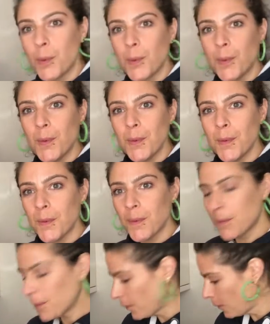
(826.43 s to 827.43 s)

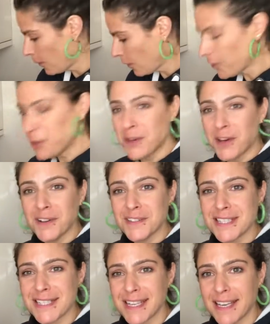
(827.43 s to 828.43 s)
Ooh, you can't
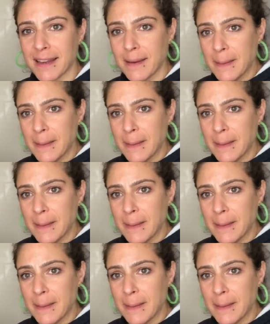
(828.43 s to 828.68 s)
see.